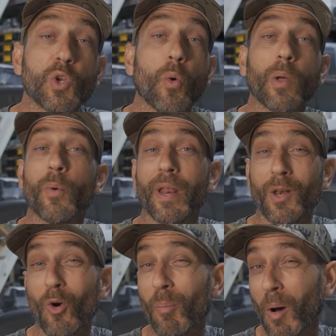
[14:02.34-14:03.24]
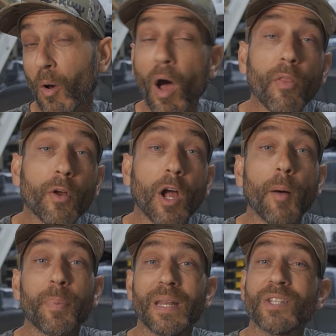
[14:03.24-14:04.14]
knowing what I know about other
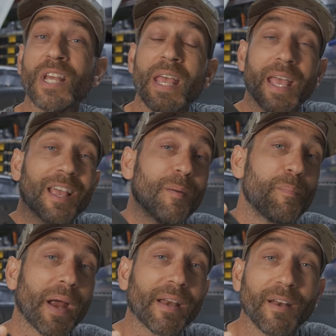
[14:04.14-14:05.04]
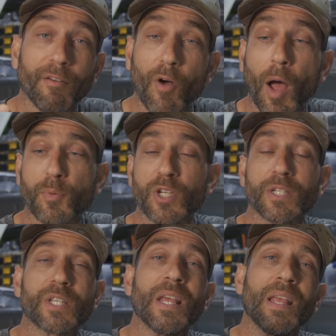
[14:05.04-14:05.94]
companies and competitive
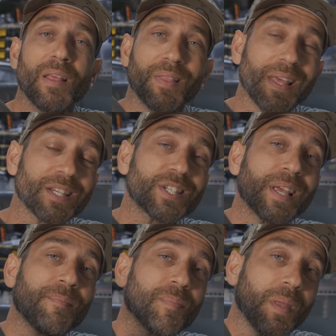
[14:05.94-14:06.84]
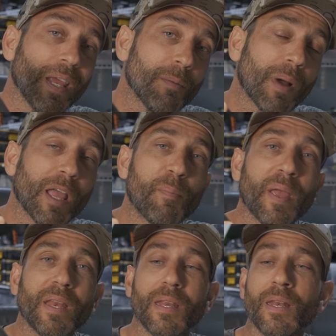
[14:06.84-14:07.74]
options, this, in my
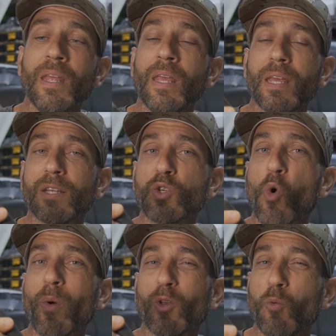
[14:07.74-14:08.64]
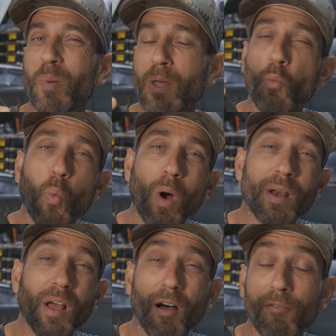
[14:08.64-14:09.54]
opinion, is going to be
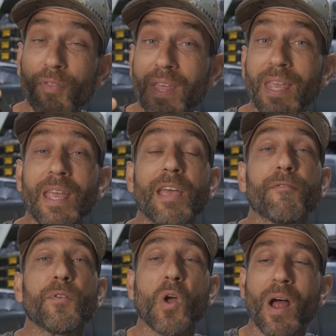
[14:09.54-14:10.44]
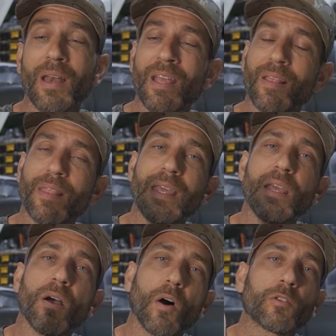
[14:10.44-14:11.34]
one of the, if not
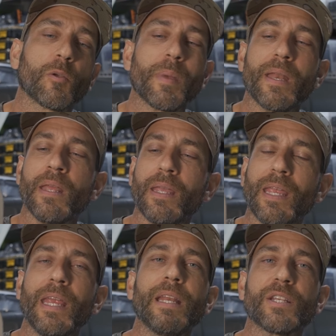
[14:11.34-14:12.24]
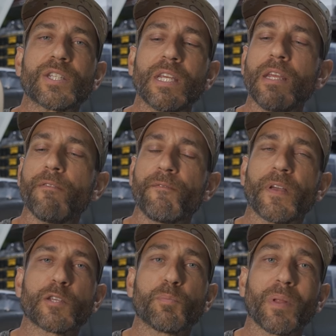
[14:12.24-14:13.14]
the ultimate EDC
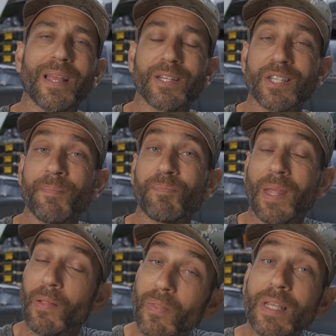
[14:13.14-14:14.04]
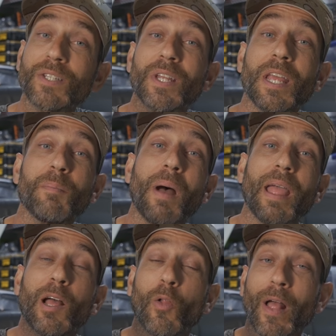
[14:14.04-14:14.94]
fixed blades, at least in
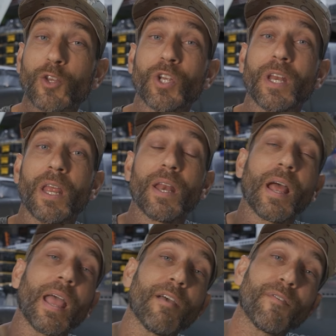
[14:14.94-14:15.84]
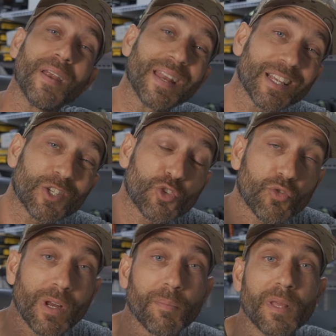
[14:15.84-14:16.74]
my collection, and I have an
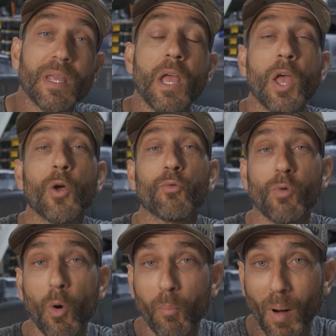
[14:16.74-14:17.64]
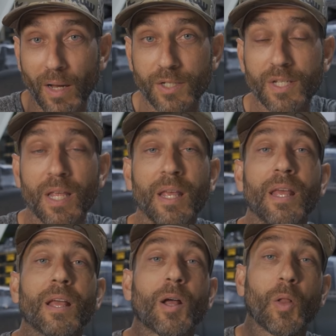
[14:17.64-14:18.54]
extremely robust
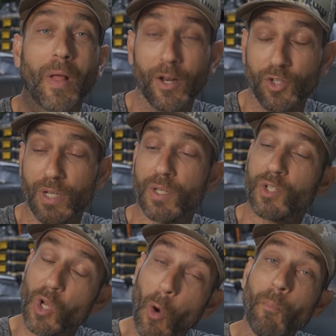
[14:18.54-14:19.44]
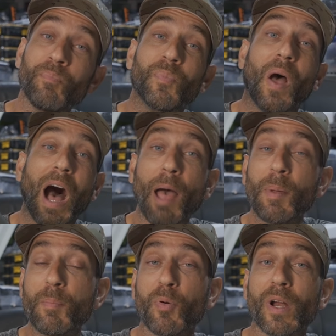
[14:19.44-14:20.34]
collection. So I'm
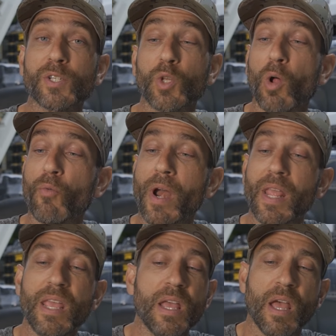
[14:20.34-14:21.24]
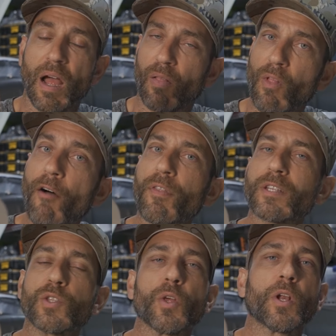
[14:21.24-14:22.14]
impressed already. I love
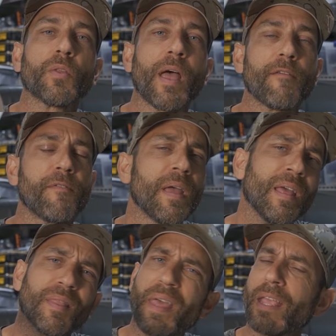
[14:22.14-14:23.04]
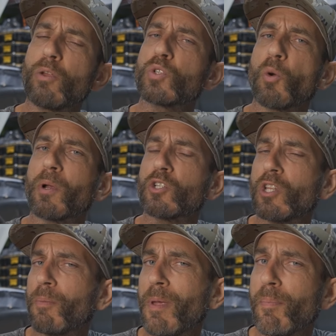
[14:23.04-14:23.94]
this little knife. Thank you so much
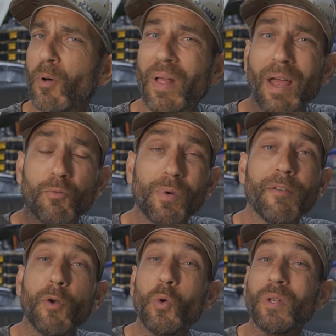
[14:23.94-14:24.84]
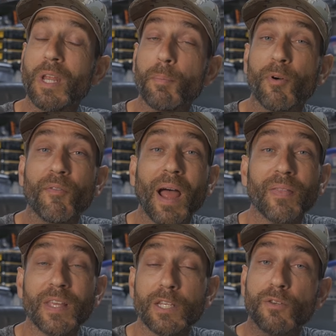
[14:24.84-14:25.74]
to the people at Reiff who did
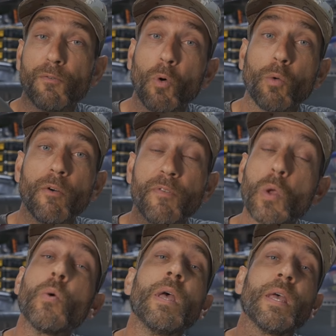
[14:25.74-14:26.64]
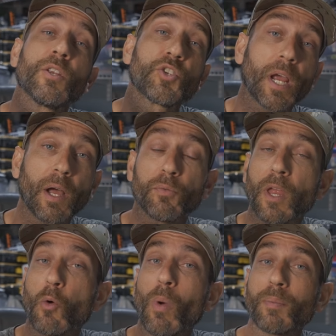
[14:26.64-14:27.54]
provide these for review. Check out
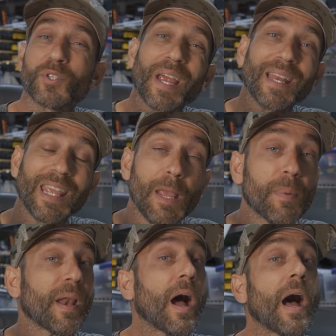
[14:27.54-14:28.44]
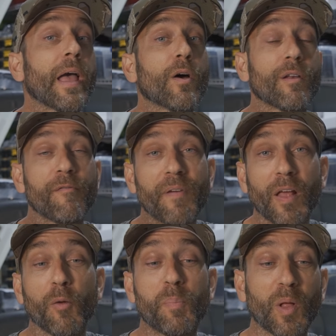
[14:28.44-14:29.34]
their website. Keep an eye on
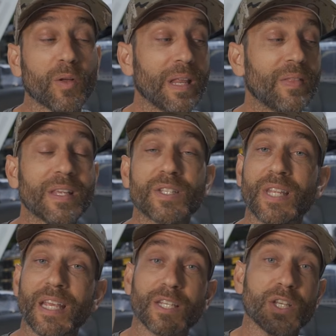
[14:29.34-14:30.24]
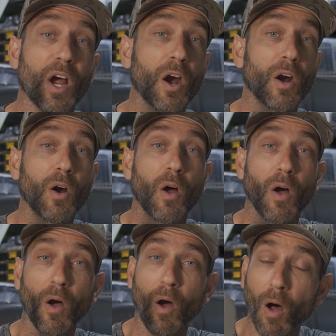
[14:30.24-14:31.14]
availability. These things are
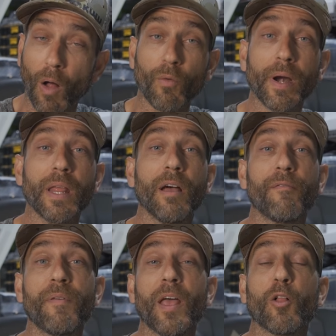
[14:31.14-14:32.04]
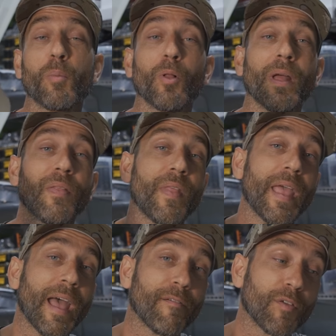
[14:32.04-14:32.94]
already available and they
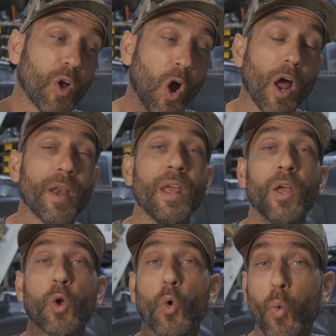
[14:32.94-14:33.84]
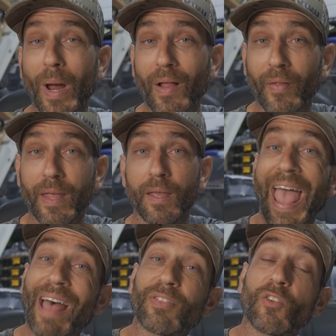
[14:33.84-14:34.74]
have gone quickly.
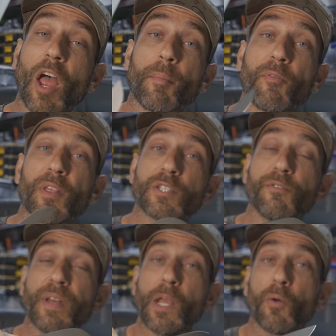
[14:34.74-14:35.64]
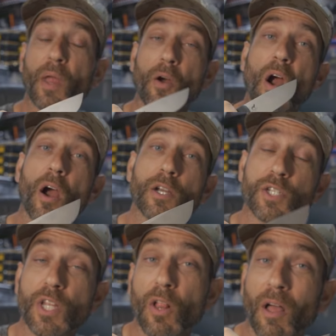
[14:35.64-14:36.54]
At the time of this video, there are
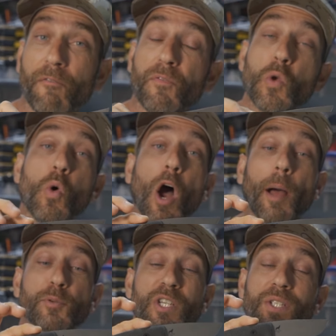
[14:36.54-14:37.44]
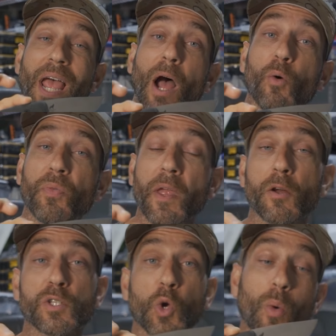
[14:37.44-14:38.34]
still a few options out
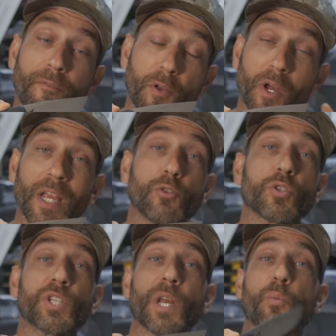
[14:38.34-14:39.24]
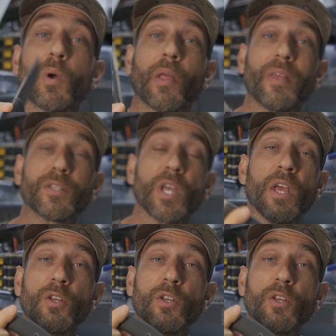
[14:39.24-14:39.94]
there, so if you're interested in one of these,